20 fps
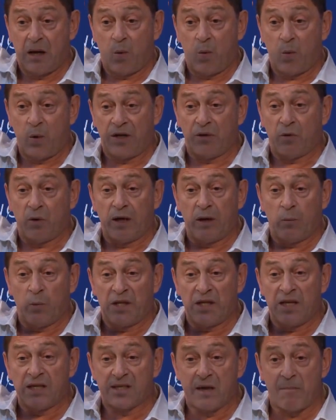
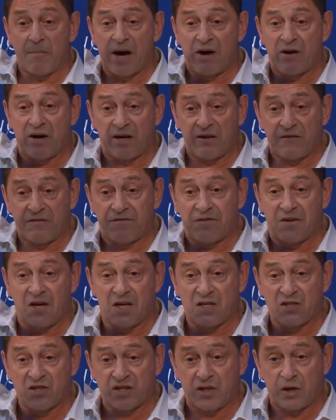with its America
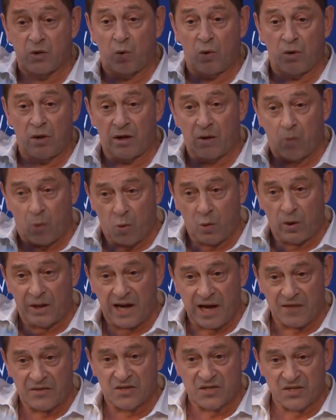first and all
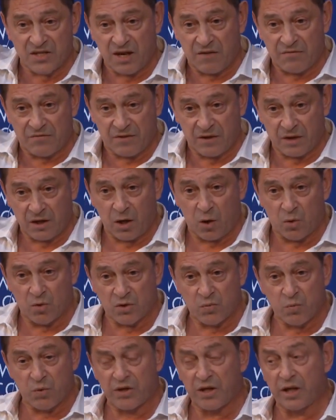the other stuff that
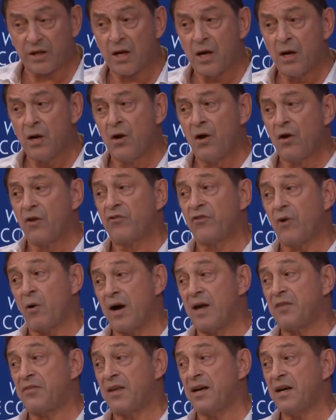goes with it. So
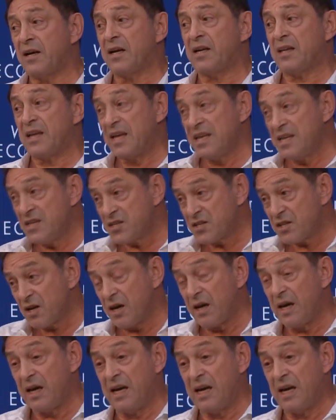I think it is